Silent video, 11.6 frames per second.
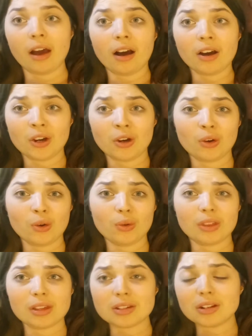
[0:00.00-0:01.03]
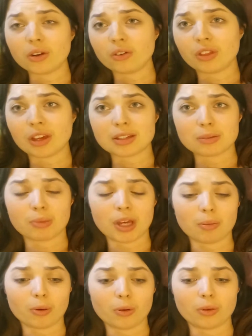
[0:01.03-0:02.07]
I know there's a lot of things and
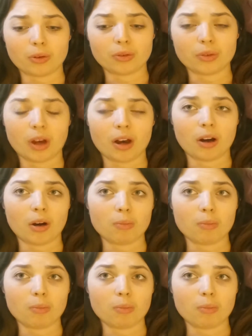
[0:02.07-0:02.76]
people that are